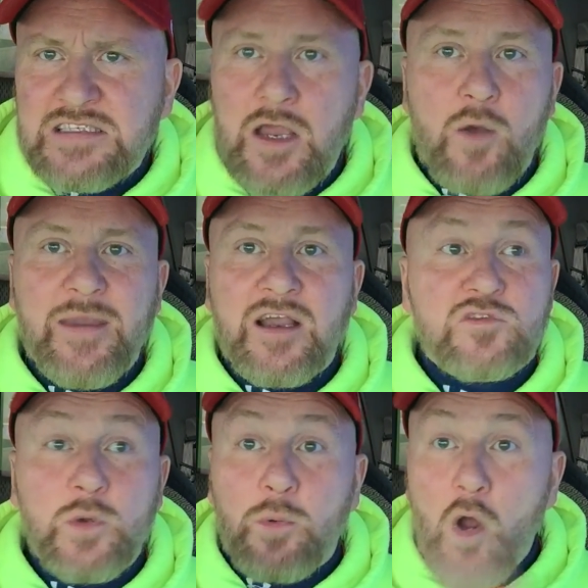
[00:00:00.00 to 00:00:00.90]
All
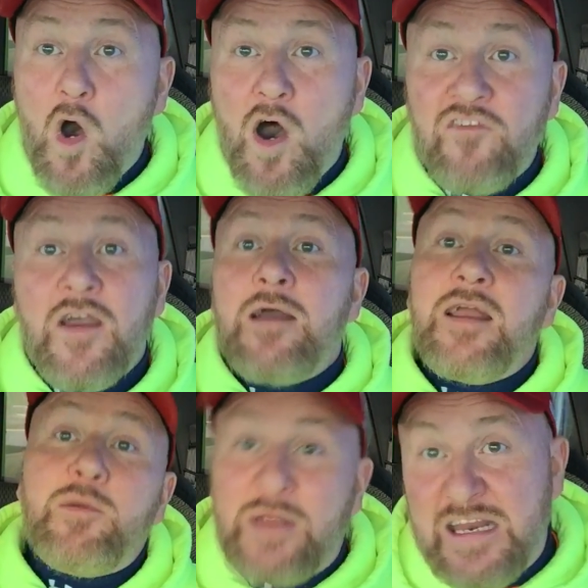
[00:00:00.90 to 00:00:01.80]
because we were off
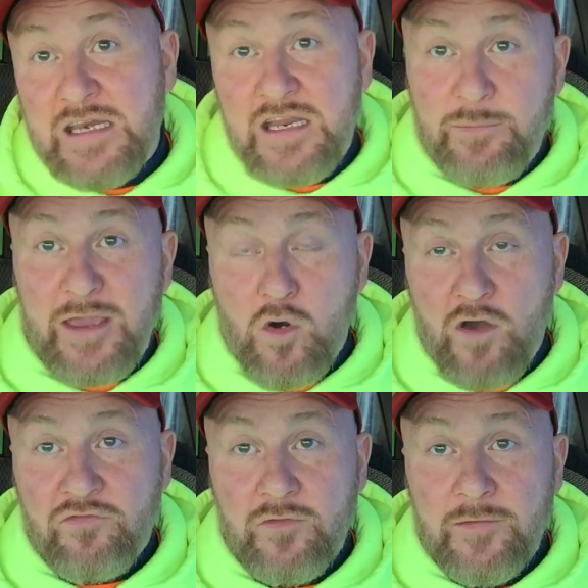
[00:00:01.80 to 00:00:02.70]
and we didn't need to be
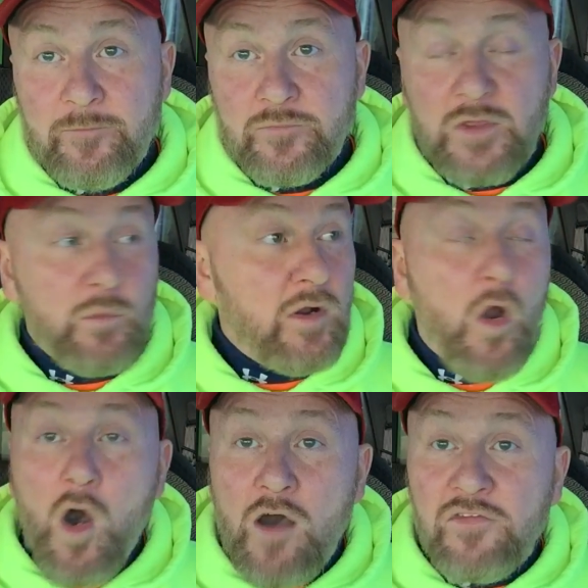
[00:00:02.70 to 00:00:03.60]
off. We're
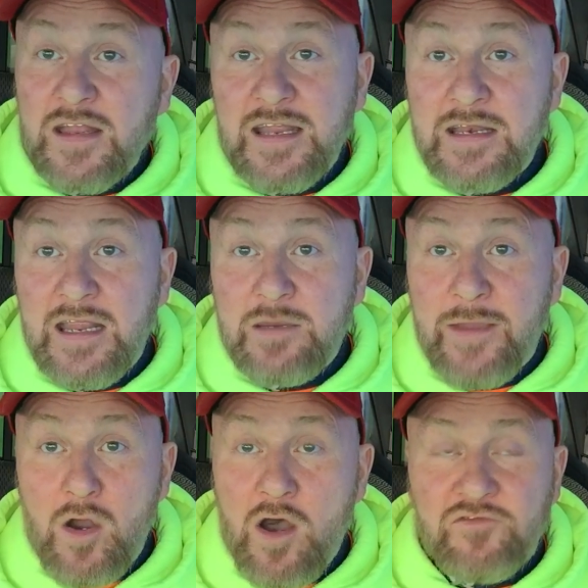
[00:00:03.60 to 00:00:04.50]
off and didn't need to
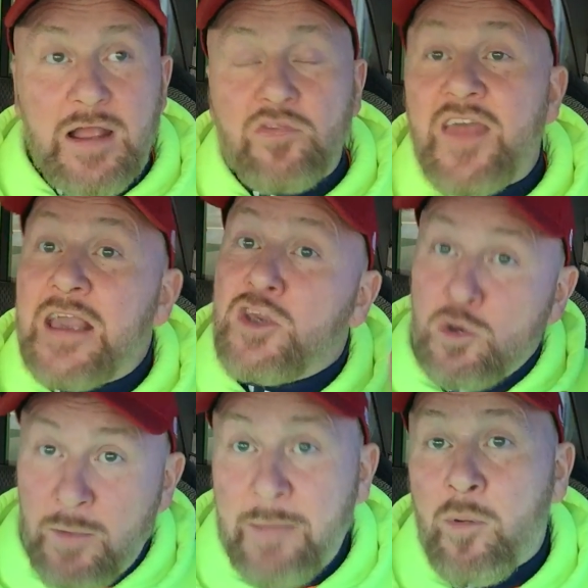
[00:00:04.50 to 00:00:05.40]
be off. Now, thank
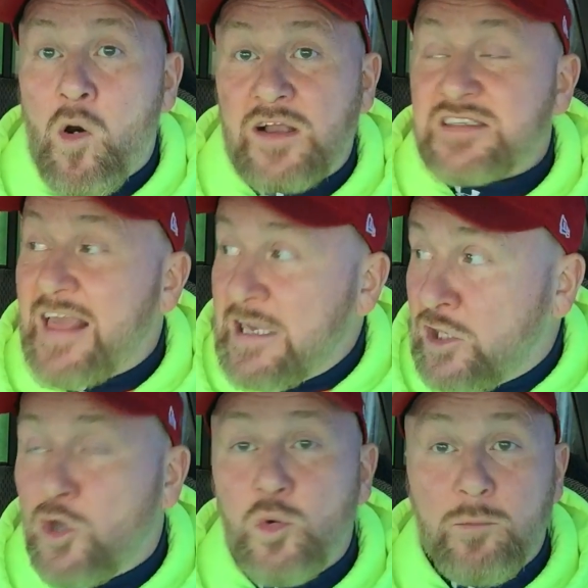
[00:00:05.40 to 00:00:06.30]
you, my boss.
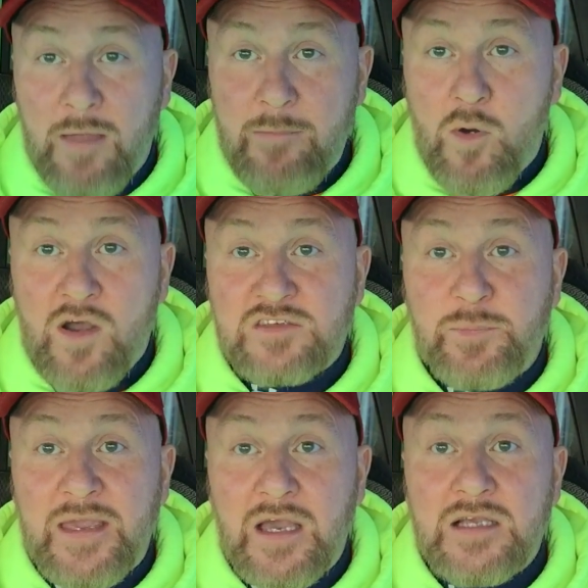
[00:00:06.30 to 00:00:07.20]

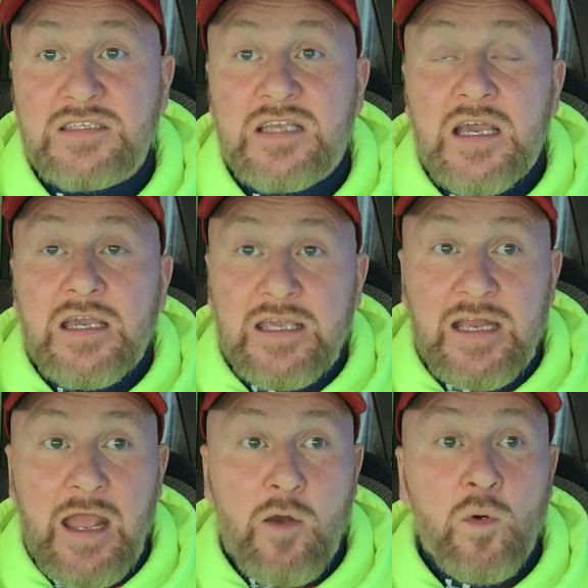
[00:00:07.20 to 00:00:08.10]
Because, you
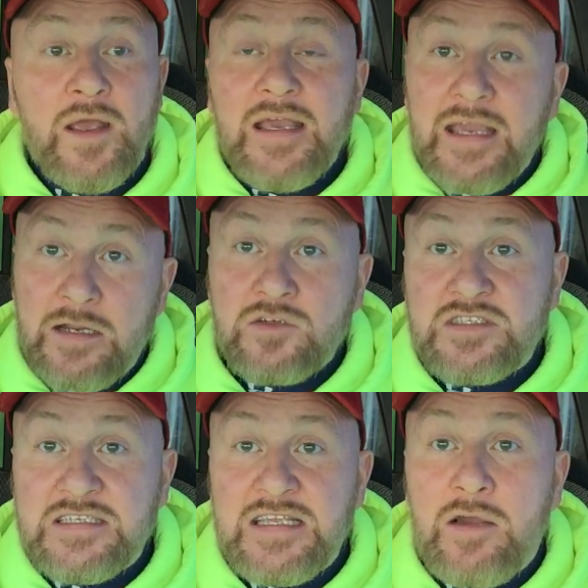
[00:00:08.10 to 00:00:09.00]
know, here's
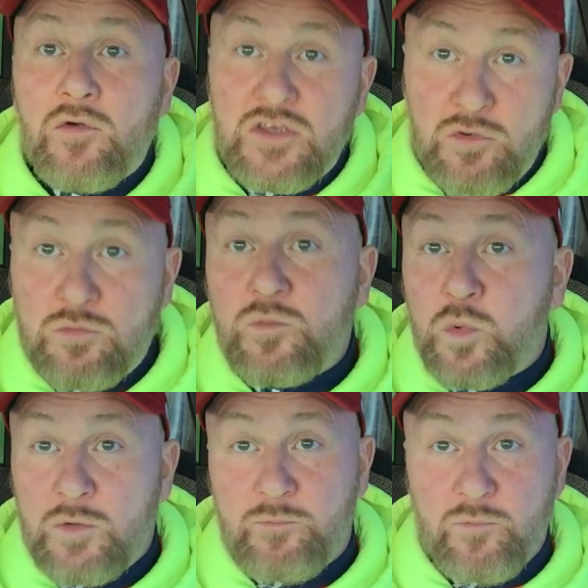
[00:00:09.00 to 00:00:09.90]
the deal. You
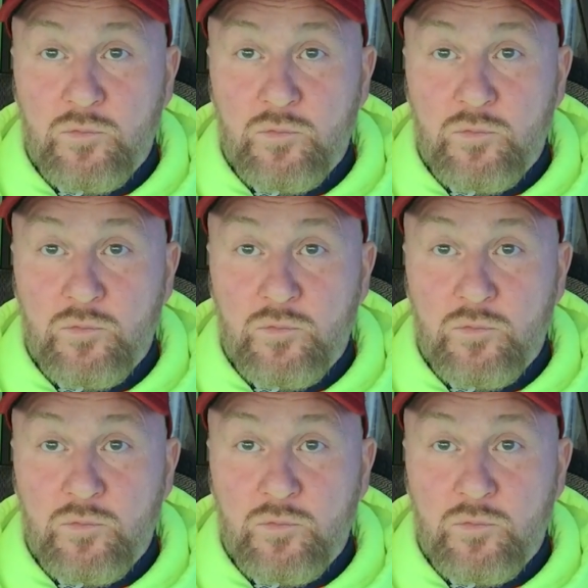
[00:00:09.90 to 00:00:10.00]
were